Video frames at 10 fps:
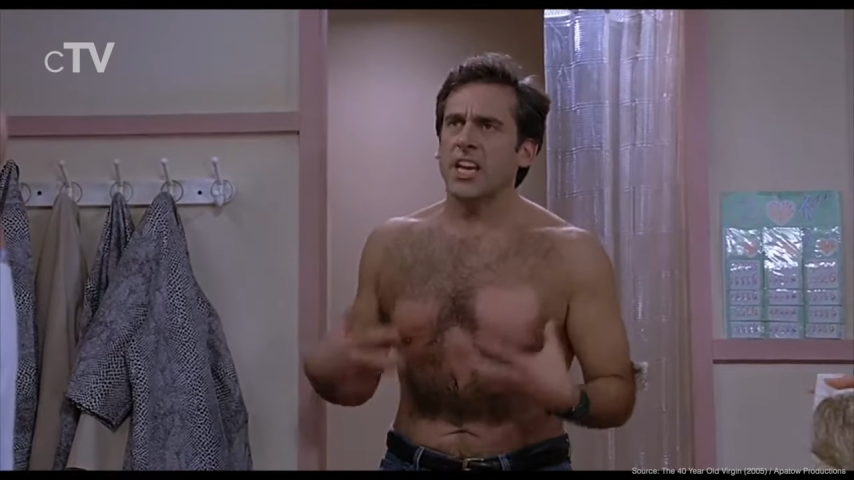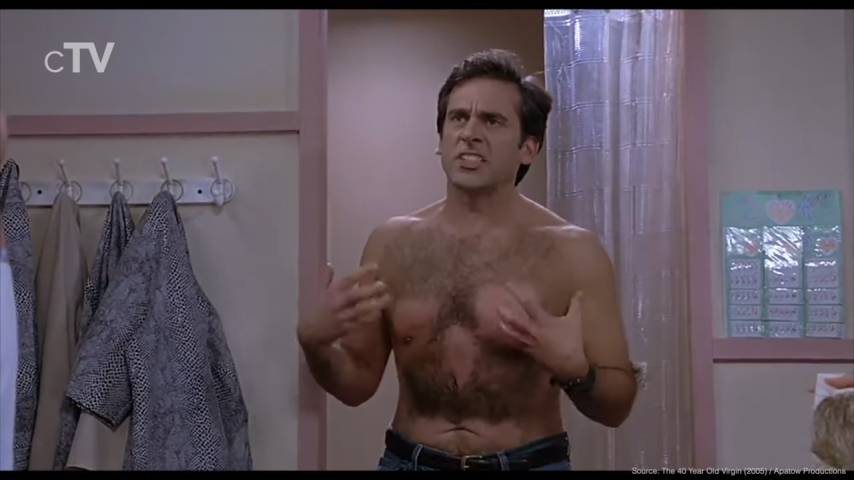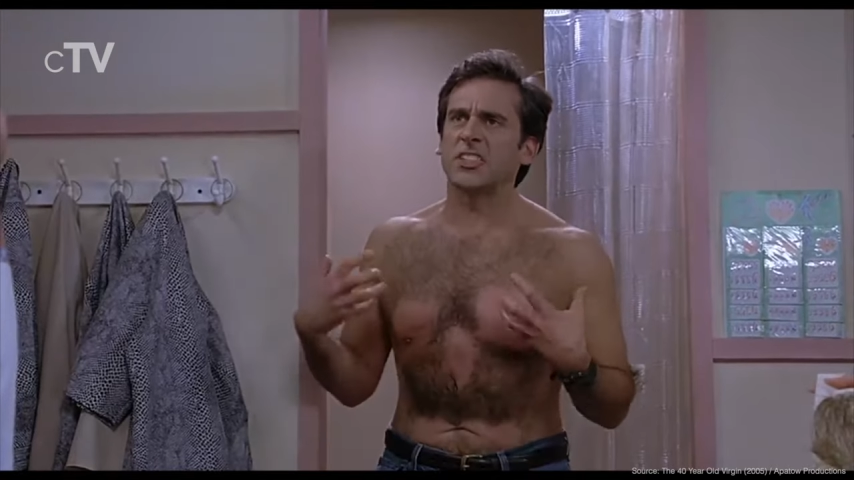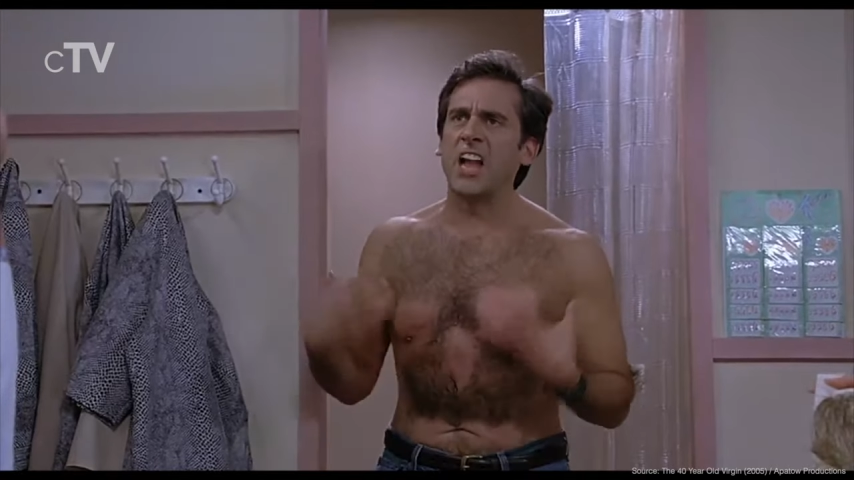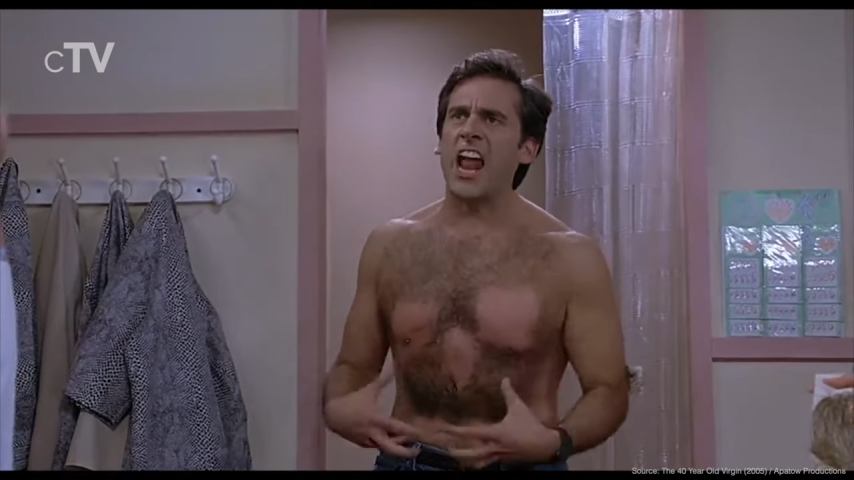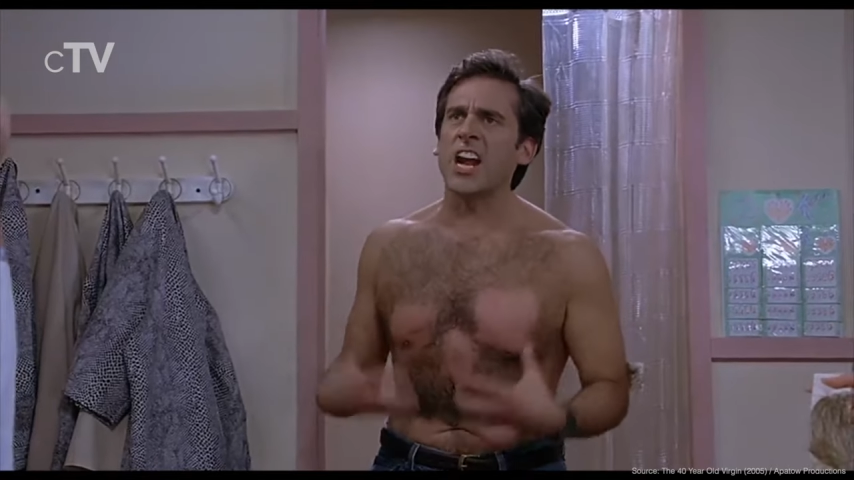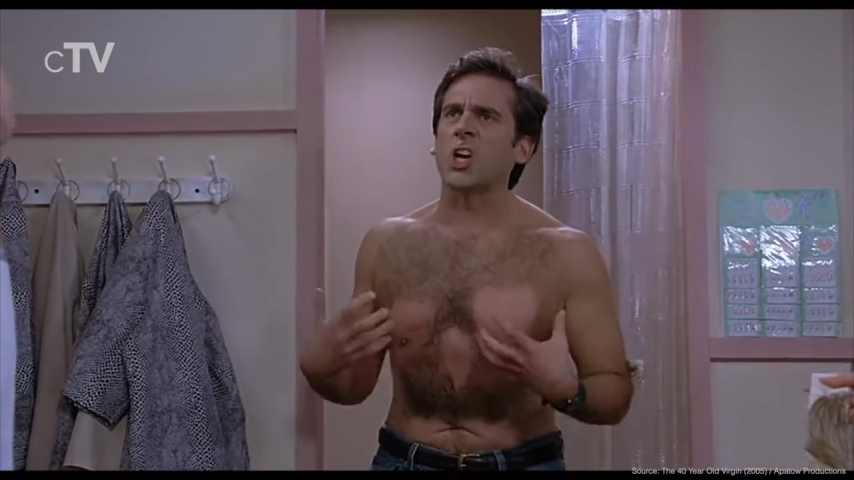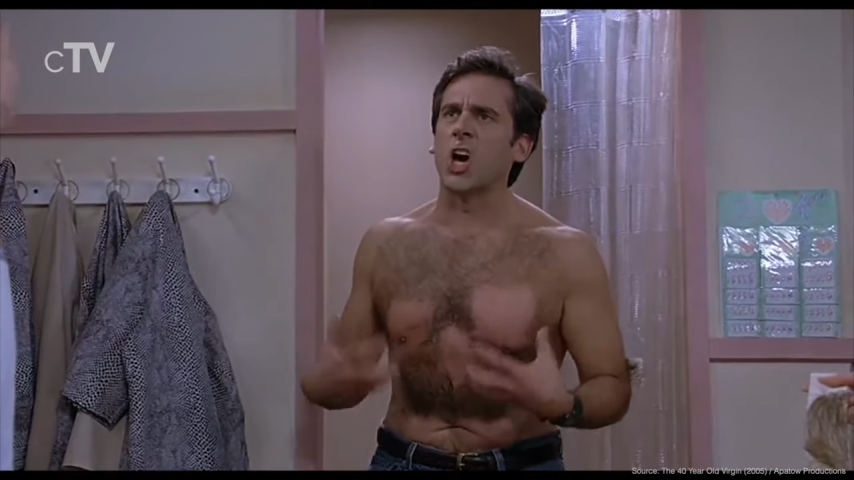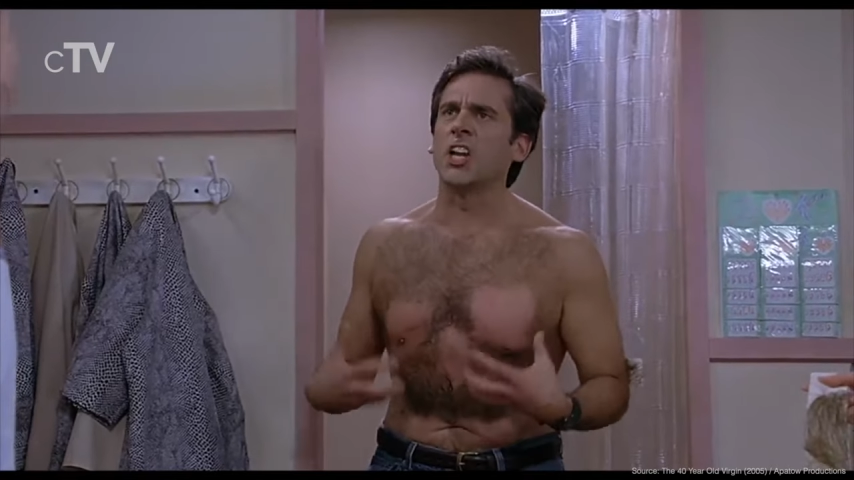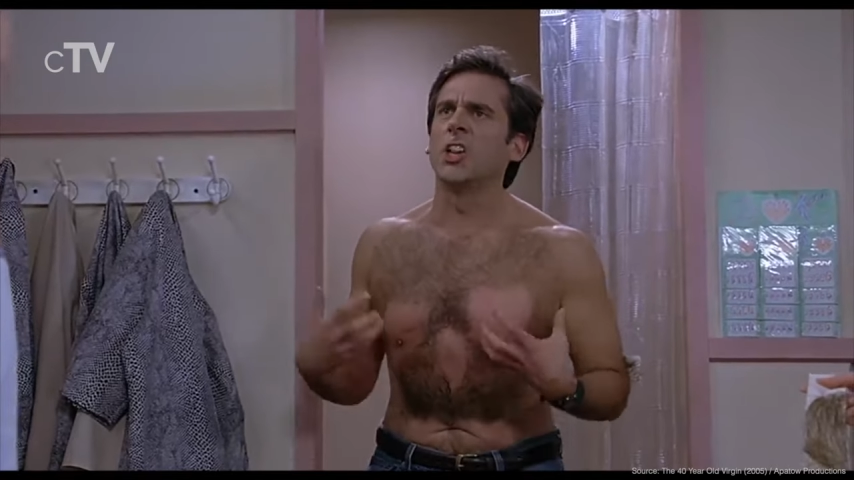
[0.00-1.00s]
is not a
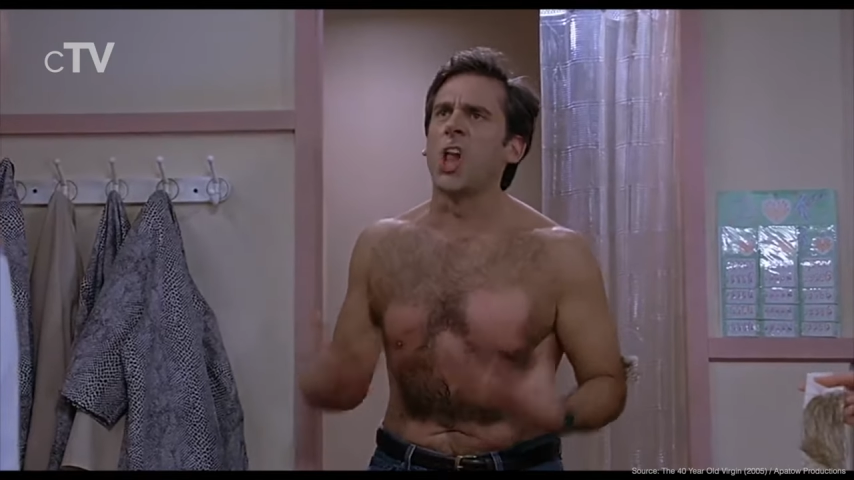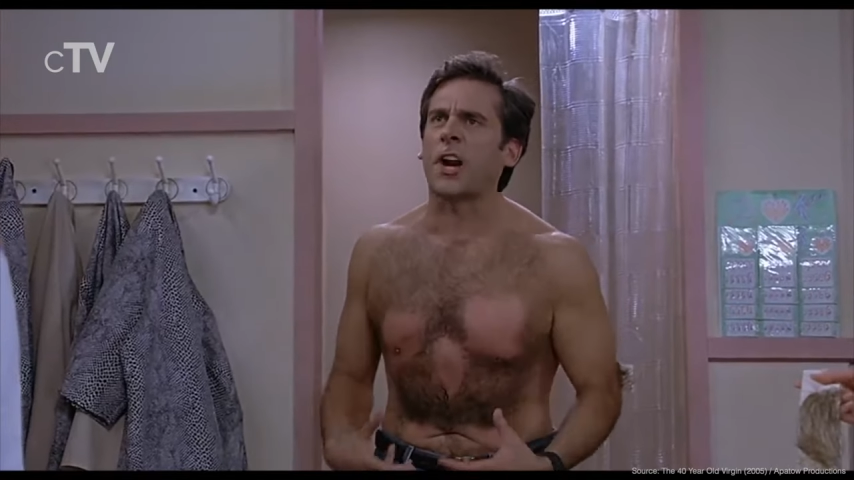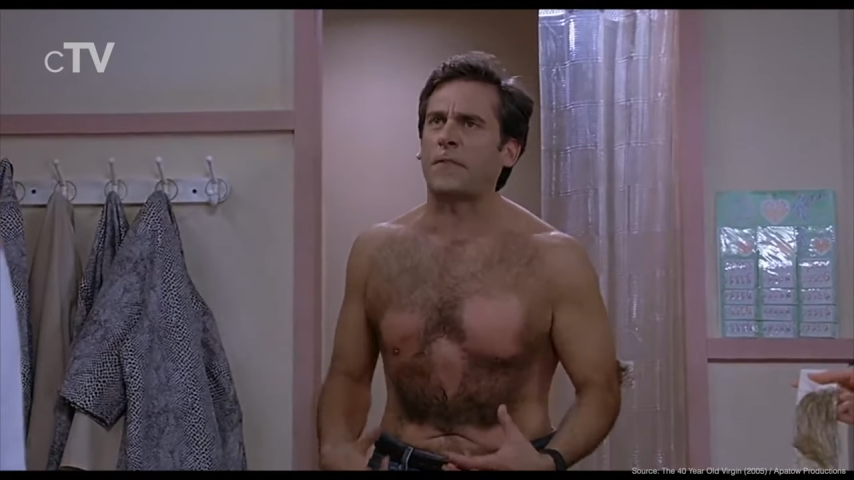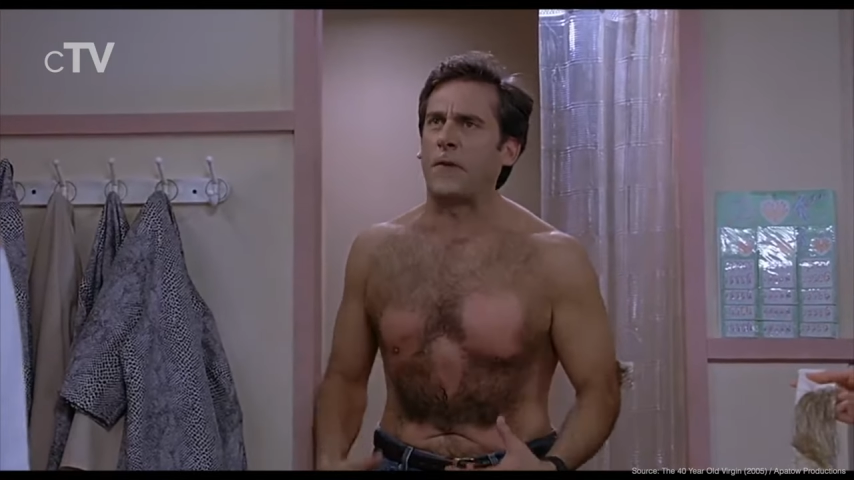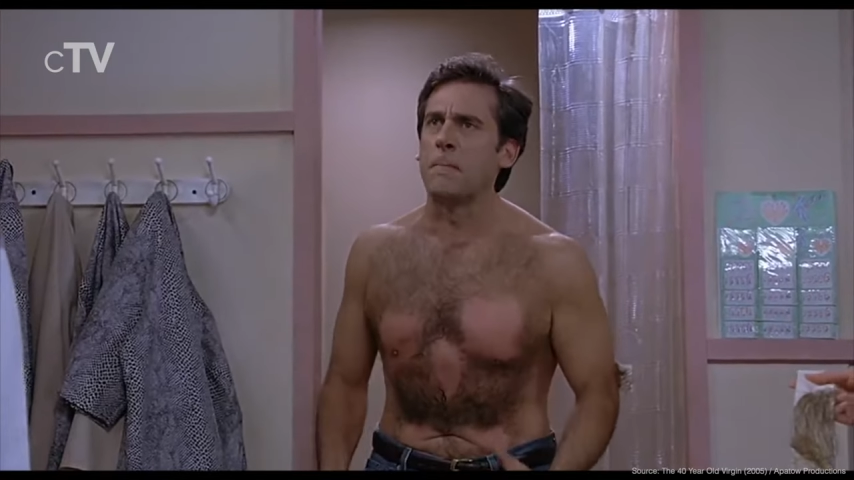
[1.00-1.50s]
good look for